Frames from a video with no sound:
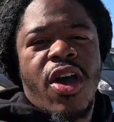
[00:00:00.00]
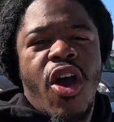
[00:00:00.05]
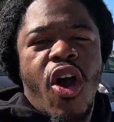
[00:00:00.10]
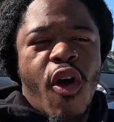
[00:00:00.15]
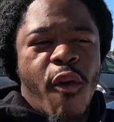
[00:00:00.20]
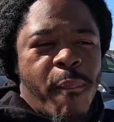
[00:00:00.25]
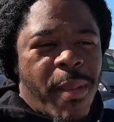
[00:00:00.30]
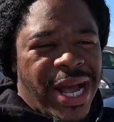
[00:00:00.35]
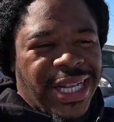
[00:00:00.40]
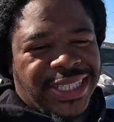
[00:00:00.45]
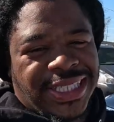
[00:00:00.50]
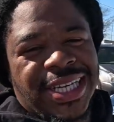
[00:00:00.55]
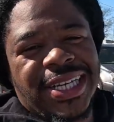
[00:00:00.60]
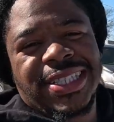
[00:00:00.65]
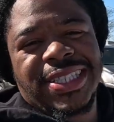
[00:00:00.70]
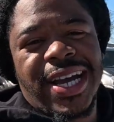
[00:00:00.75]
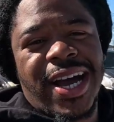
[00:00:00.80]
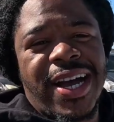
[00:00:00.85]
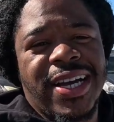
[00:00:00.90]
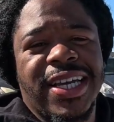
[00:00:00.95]
on my
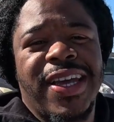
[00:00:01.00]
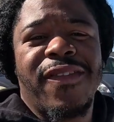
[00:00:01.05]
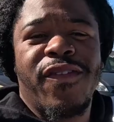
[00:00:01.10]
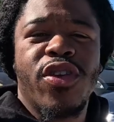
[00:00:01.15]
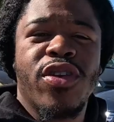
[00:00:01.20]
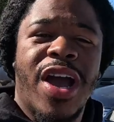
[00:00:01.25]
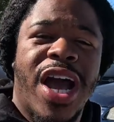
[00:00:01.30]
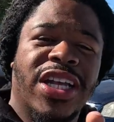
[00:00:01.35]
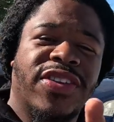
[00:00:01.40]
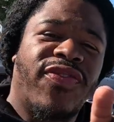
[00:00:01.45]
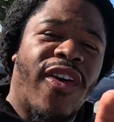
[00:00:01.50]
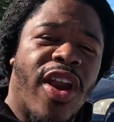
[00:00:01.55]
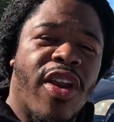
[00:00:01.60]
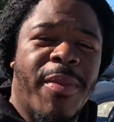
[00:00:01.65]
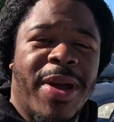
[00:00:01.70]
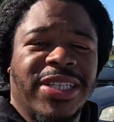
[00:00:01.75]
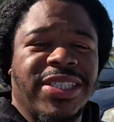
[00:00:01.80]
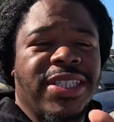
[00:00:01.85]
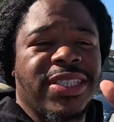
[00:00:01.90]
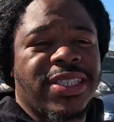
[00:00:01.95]
TikTok. If you guys follow
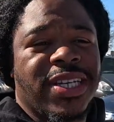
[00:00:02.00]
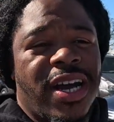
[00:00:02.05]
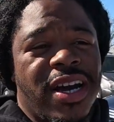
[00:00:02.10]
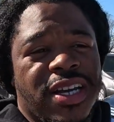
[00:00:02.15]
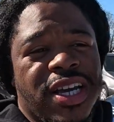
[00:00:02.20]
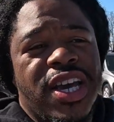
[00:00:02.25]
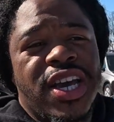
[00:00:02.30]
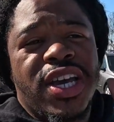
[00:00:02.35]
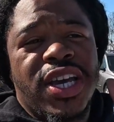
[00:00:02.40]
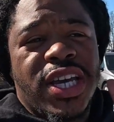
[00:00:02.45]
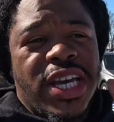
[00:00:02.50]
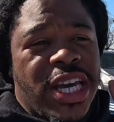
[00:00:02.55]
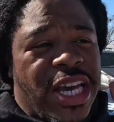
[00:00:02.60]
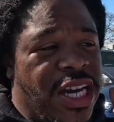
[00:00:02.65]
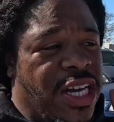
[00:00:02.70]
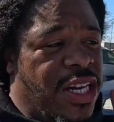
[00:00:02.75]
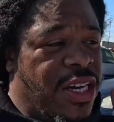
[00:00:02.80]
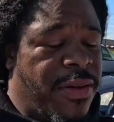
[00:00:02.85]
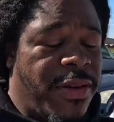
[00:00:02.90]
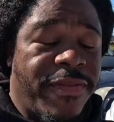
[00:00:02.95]
my TikTok,
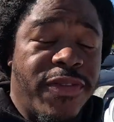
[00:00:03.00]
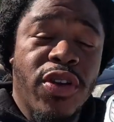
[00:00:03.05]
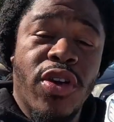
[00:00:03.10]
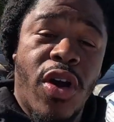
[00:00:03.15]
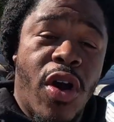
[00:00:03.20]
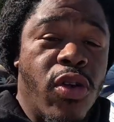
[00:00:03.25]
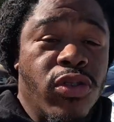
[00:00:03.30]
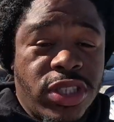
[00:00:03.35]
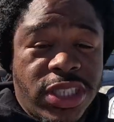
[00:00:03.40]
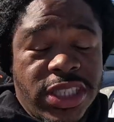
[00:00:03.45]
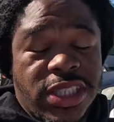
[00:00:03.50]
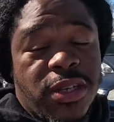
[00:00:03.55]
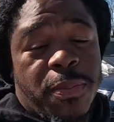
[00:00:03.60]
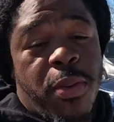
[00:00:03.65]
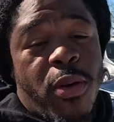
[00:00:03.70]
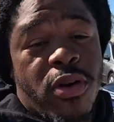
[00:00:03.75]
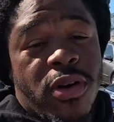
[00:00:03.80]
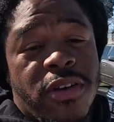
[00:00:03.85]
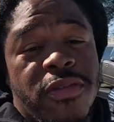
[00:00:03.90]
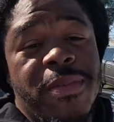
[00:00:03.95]
if you're an OG
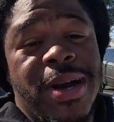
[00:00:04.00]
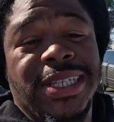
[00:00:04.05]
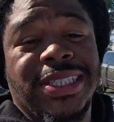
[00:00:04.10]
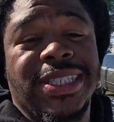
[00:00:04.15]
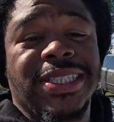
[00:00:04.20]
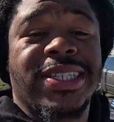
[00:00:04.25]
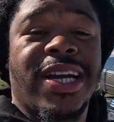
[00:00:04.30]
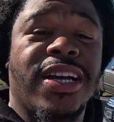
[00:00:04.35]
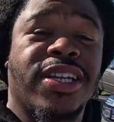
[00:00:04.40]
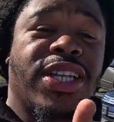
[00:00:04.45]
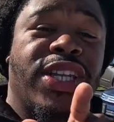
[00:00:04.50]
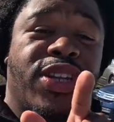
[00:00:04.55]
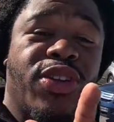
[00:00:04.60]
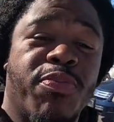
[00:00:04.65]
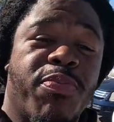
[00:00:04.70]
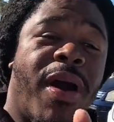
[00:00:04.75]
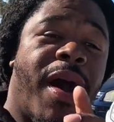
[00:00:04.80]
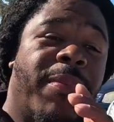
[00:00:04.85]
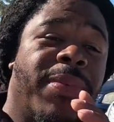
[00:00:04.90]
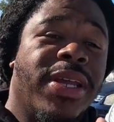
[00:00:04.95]
supporter of my TikTok, then you
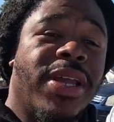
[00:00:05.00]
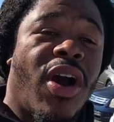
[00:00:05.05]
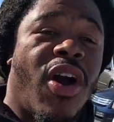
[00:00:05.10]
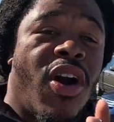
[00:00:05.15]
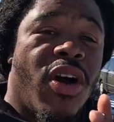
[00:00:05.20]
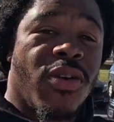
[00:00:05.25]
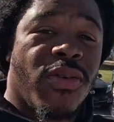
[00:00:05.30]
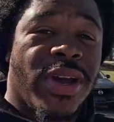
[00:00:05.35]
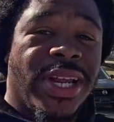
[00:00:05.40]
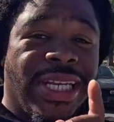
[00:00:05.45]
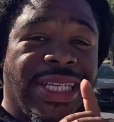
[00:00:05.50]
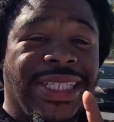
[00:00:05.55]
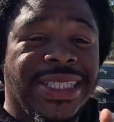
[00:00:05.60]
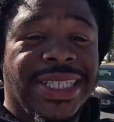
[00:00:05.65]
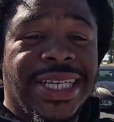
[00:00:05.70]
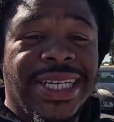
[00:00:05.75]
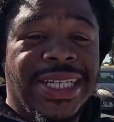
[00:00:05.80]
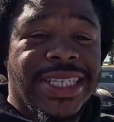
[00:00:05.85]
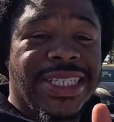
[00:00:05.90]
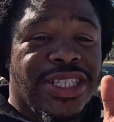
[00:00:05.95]
probably already
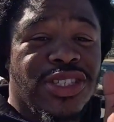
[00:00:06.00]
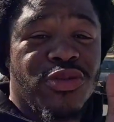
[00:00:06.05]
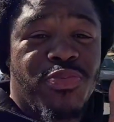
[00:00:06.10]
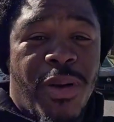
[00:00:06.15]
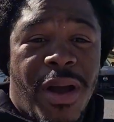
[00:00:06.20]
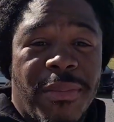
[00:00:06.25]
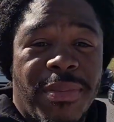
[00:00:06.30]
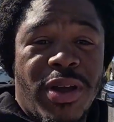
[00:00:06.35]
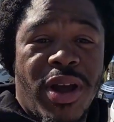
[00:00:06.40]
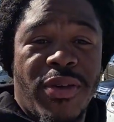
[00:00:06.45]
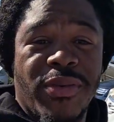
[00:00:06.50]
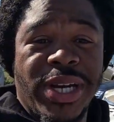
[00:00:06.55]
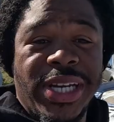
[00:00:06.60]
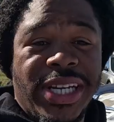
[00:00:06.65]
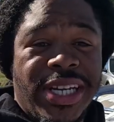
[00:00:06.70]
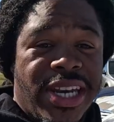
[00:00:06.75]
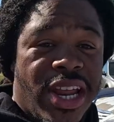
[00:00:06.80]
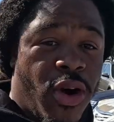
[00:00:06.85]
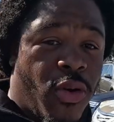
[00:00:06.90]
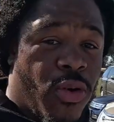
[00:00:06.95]
seen this, you probably
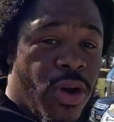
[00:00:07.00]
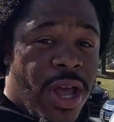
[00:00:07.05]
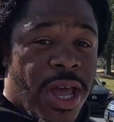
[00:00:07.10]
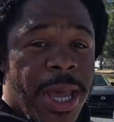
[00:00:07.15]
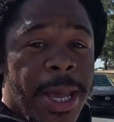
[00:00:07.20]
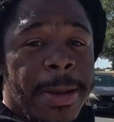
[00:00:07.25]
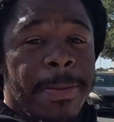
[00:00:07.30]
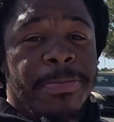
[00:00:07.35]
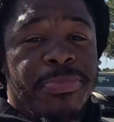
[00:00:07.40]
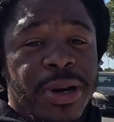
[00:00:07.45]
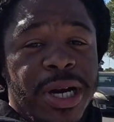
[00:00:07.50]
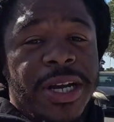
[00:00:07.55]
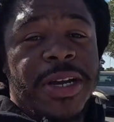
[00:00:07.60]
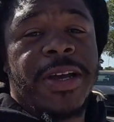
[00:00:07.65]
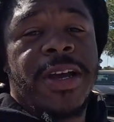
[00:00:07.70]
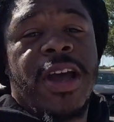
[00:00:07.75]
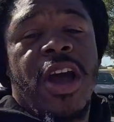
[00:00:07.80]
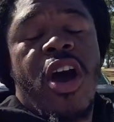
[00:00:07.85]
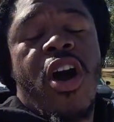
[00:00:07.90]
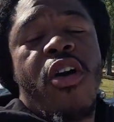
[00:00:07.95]
already know. But
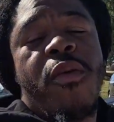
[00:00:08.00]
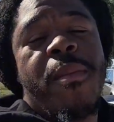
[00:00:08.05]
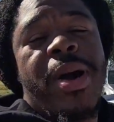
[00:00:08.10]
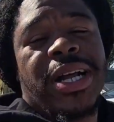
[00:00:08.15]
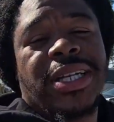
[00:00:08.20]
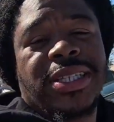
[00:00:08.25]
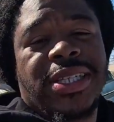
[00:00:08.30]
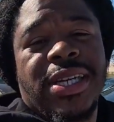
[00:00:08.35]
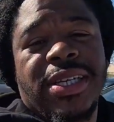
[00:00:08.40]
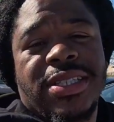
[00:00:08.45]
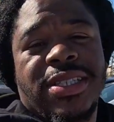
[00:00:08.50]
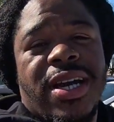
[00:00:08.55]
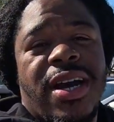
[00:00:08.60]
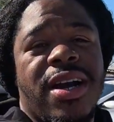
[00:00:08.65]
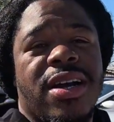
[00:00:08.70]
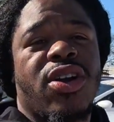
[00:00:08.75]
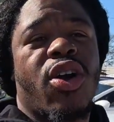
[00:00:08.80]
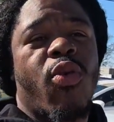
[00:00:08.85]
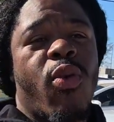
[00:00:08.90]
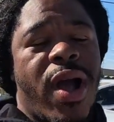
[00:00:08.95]
on my
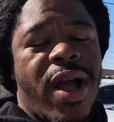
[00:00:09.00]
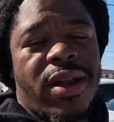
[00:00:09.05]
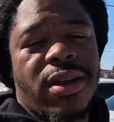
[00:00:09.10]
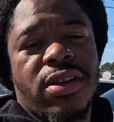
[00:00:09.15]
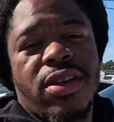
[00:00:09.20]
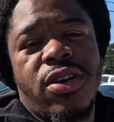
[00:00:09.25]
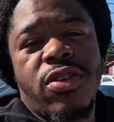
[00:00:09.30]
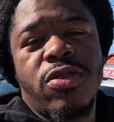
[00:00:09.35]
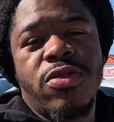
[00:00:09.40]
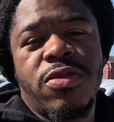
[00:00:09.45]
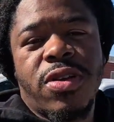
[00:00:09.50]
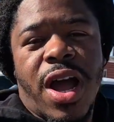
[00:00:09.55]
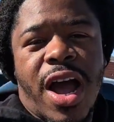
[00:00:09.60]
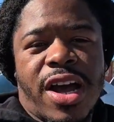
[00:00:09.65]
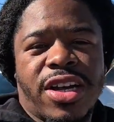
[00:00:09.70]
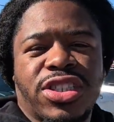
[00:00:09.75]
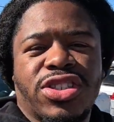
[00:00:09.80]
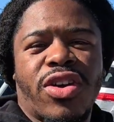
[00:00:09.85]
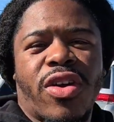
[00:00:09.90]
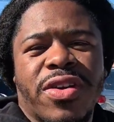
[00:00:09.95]
TikTok a while ago,
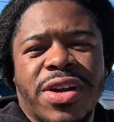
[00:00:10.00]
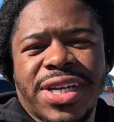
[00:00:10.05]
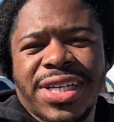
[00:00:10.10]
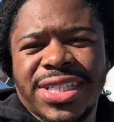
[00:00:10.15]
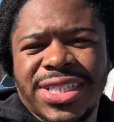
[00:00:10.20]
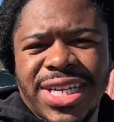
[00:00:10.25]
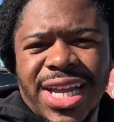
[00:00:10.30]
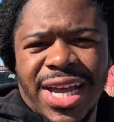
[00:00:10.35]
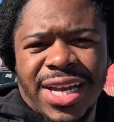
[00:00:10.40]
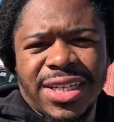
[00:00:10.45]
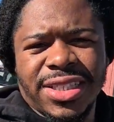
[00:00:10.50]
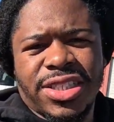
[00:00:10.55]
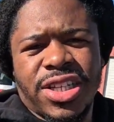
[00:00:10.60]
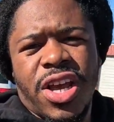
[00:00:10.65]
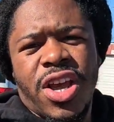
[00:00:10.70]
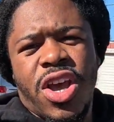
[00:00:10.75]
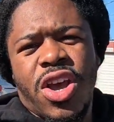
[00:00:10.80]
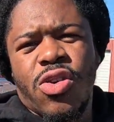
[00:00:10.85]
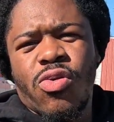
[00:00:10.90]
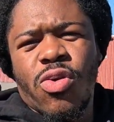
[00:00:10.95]
I started a challenge
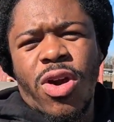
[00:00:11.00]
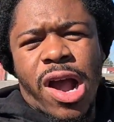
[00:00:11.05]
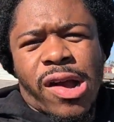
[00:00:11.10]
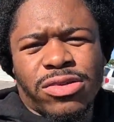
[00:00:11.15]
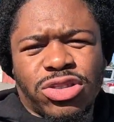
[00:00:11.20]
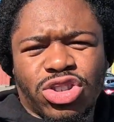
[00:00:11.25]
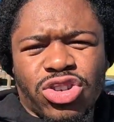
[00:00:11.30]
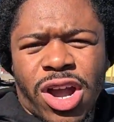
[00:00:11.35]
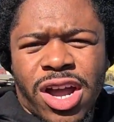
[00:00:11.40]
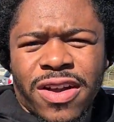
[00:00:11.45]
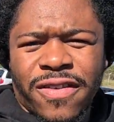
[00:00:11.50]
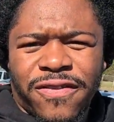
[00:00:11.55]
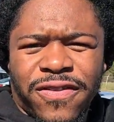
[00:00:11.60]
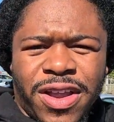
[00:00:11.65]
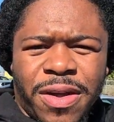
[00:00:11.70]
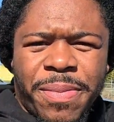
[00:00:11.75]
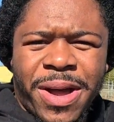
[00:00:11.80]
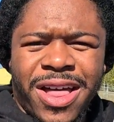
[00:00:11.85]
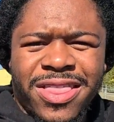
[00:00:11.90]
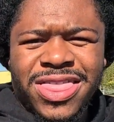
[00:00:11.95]
where I was trying to
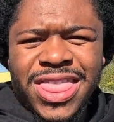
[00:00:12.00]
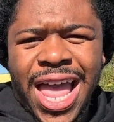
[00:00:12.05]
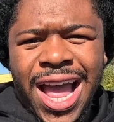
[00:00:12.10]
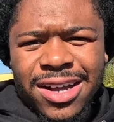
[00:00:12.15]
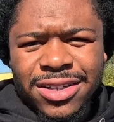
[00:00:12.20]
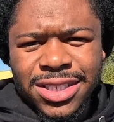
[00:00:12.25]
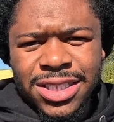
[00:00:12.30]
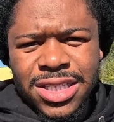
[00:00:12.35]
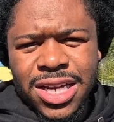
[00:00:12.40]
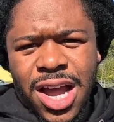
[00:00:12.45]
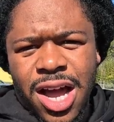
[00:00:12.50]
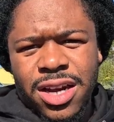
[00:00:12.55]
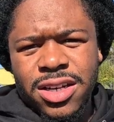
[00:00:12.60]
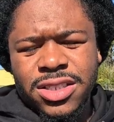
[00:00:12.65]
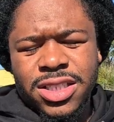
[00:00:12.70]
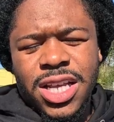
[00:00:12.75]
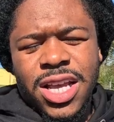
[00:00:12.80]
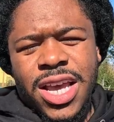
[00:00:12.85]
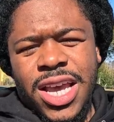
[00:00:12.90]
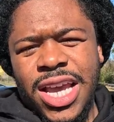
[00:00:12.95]
flip
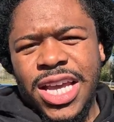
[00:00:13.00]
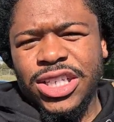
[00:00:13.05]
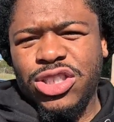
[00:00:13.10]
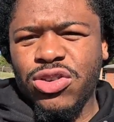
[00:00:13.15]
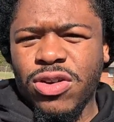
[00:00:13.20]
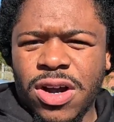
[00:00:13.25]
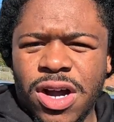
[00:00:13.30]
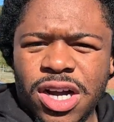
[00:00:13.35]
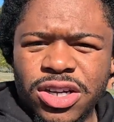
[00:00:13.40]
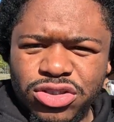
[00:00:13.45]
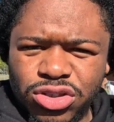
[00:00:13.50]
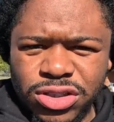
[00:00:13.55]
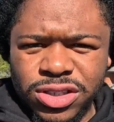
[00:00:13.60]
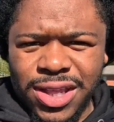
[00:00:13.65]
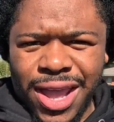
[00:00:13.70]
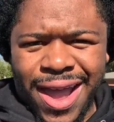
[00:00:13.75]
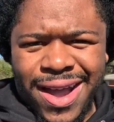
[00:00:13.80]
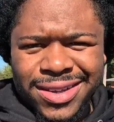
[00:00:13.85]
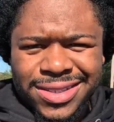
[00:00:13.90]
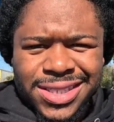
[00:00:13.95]
$1,000 into
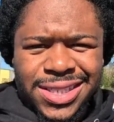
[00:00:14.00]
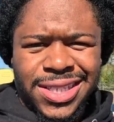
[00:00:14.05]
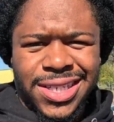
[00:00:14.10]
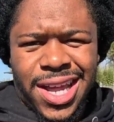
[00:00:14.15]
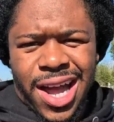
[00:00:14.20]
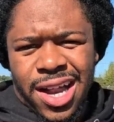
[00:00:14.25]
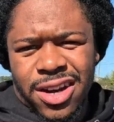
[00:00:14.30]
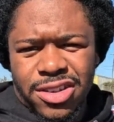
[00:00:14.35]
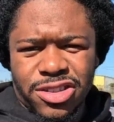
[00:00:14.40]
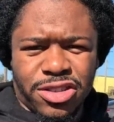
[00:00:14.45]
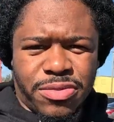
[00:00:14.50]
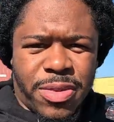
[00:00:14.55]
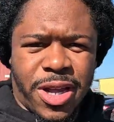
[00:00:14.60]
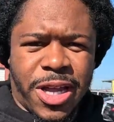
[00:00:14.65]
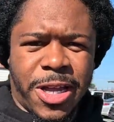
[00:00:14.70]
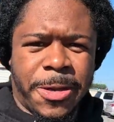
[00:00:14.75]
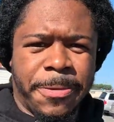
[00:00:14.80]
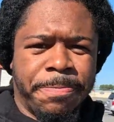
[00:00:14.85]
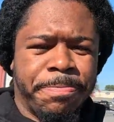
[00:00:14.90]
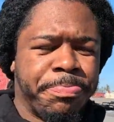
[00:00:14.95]
$100,000,
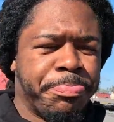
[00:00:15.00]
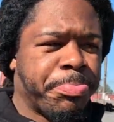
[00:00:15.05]
man.